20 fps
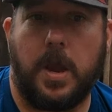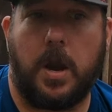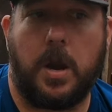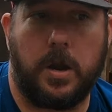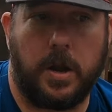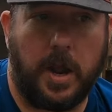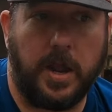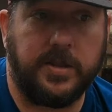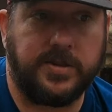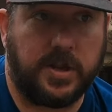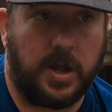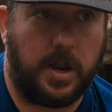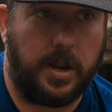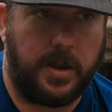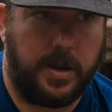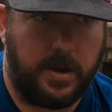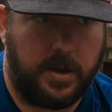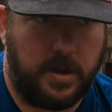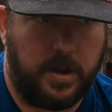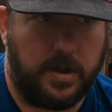are nice.
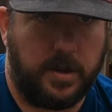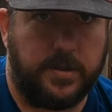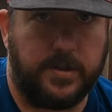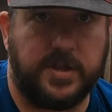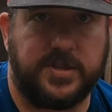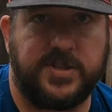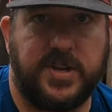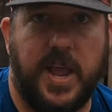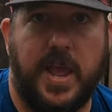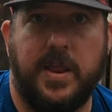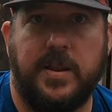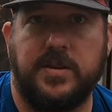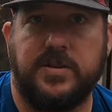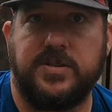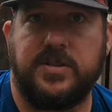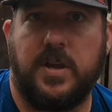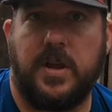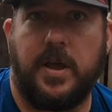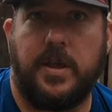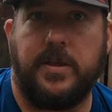I, the
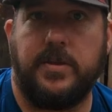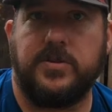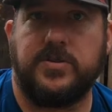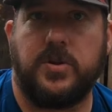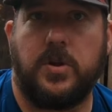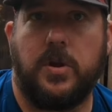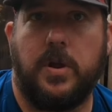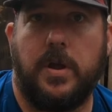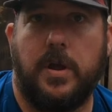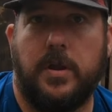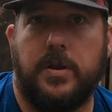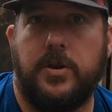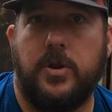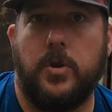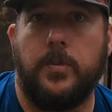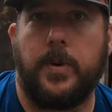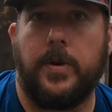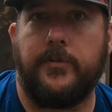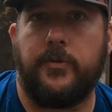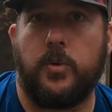stands uh, use a
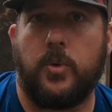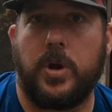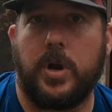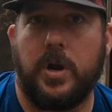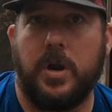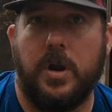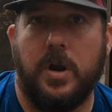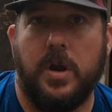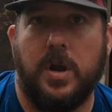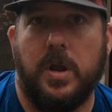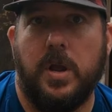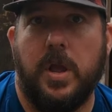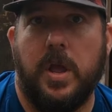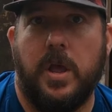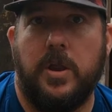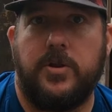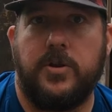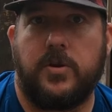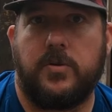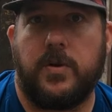2x4. It
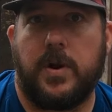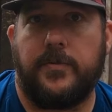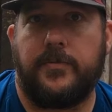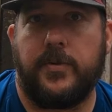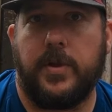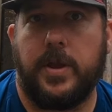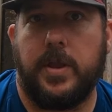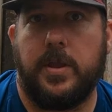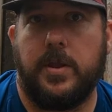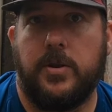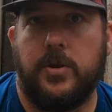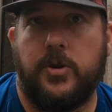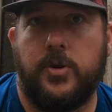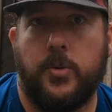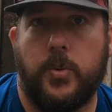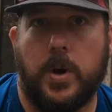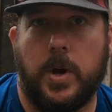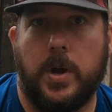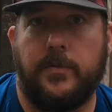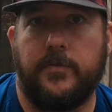took roughly
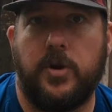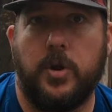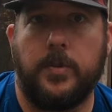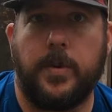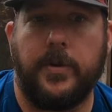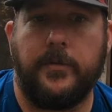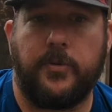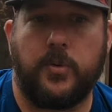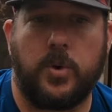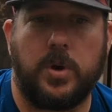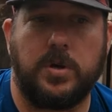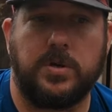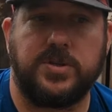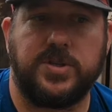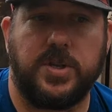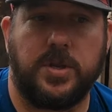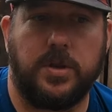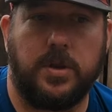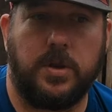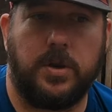12
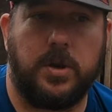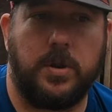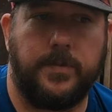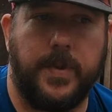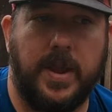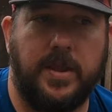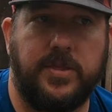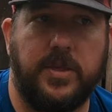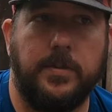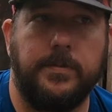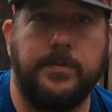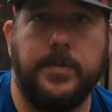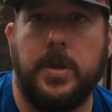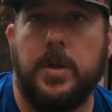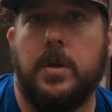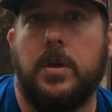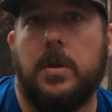2x4s to make them.